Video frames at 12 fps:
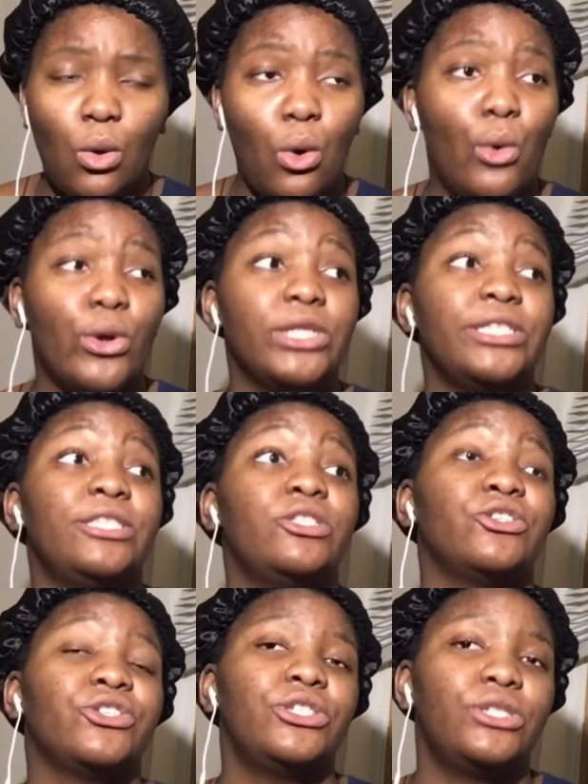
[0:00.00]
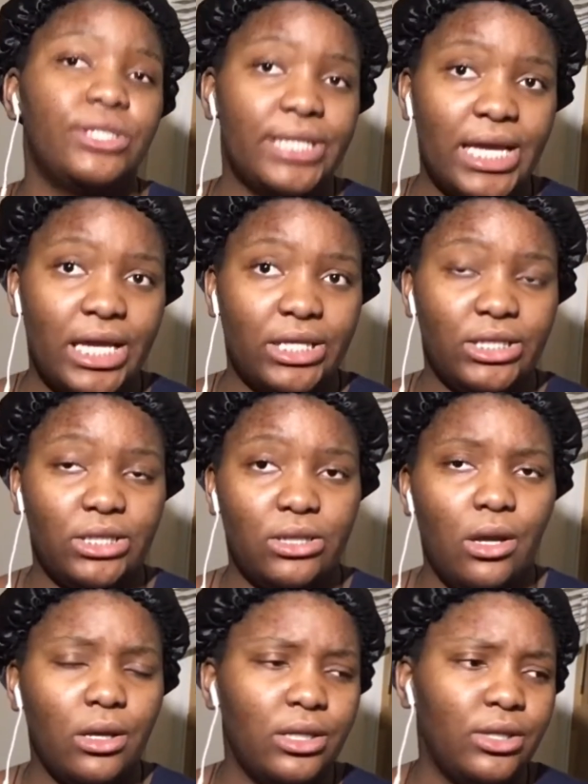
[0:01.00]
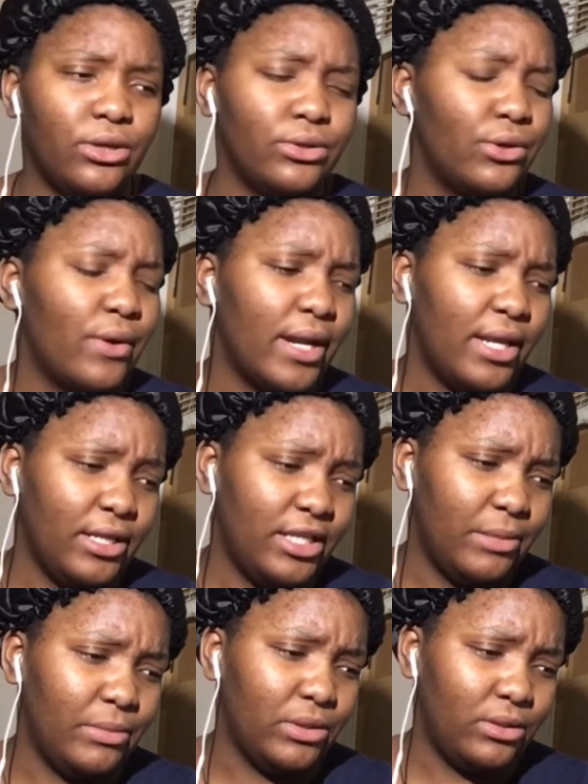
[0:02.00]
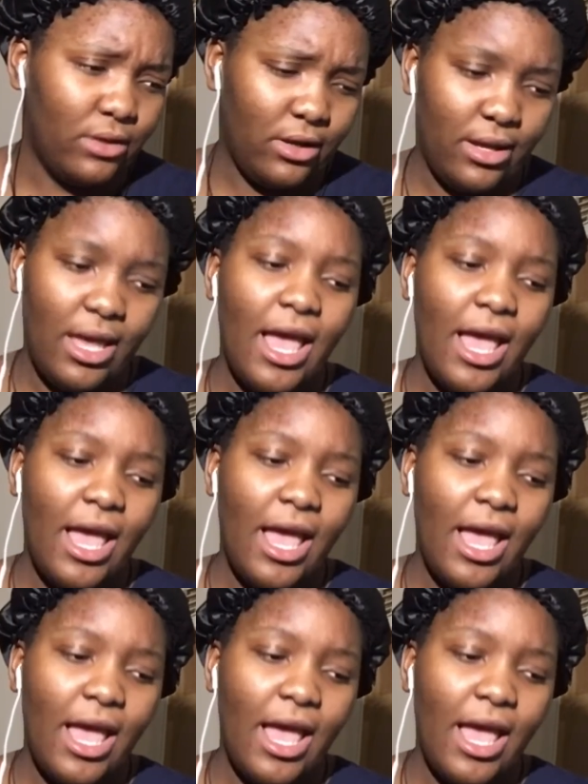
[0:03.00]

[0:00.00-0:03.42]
or it's their second song and there's already a debut song.